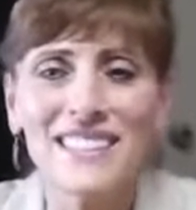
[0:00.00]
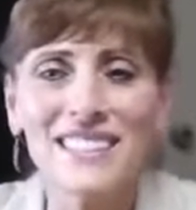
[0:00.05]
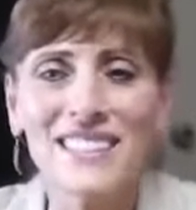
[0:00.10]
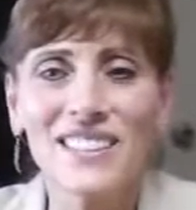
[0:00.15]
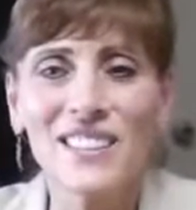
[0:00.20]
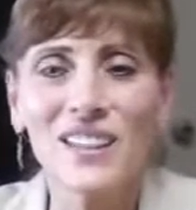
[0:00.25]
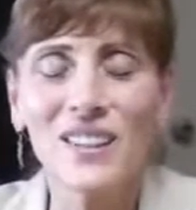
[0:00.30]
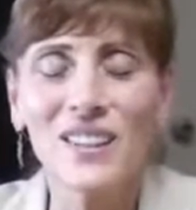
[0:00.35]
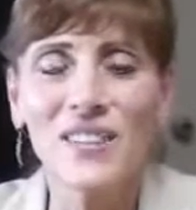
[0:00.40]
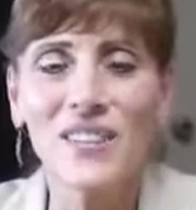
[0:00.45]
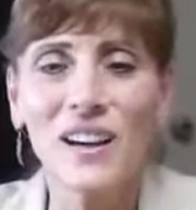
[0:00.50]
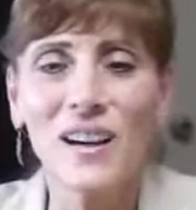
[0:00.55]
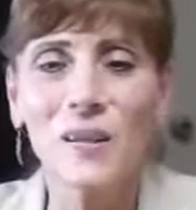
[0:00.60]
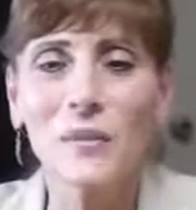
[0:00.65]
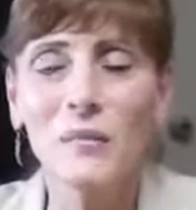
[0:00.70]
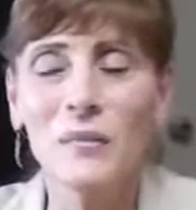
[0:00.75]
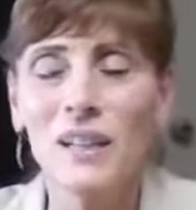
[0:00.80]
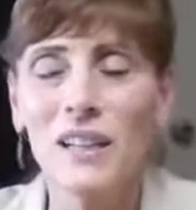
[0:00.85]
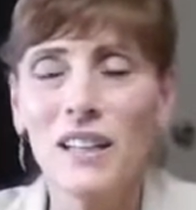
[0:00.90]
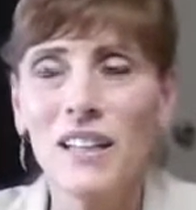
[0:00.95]
You know,
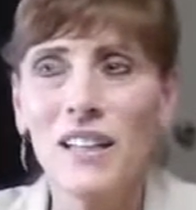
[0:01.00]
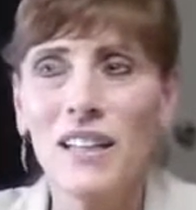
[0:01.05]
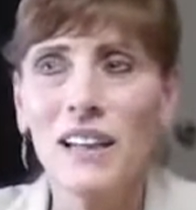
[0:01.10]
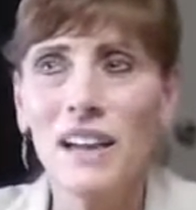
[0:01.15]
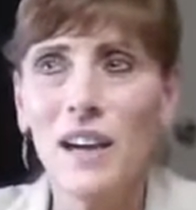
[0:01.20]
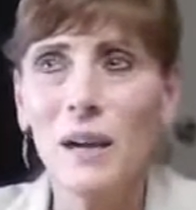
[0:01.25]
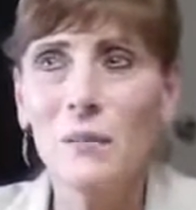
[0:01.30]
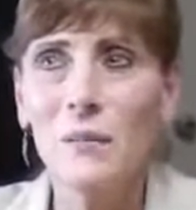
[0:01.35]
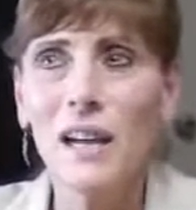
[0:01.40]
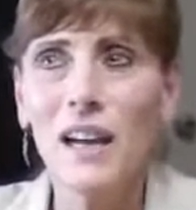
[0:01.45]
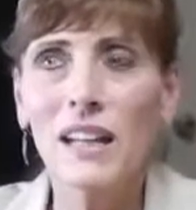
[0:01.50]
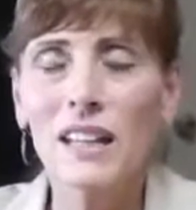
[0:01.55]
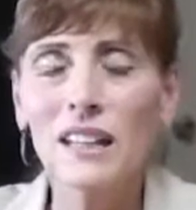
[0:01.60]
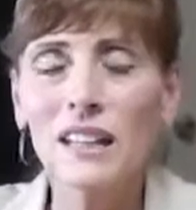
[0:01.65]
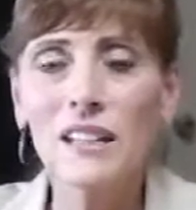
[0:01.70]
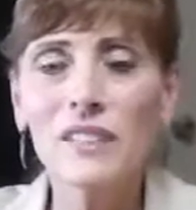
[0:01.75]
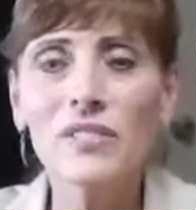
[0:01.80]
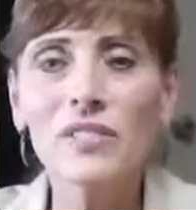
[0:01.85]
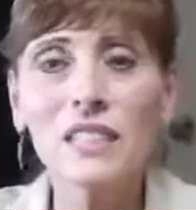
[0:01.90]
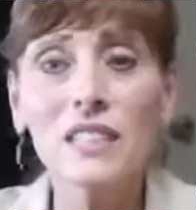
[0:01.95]
I'm, I'm not
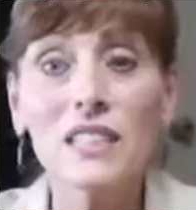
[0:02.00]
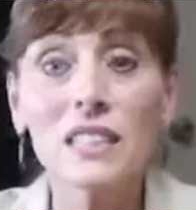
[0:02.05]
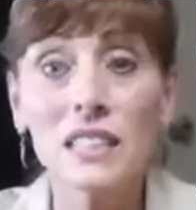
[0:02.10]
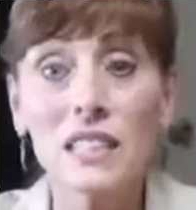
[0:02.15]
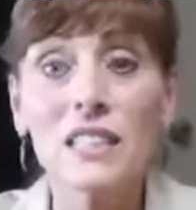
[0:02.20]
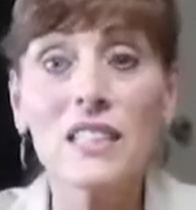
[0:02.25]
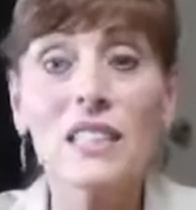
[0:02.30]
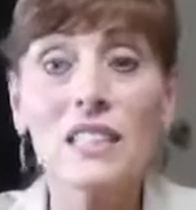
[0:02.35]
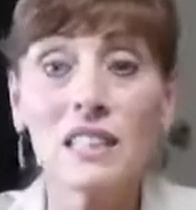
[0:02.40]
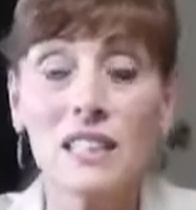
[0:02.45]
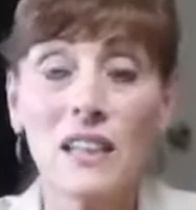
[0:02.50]
living to eat.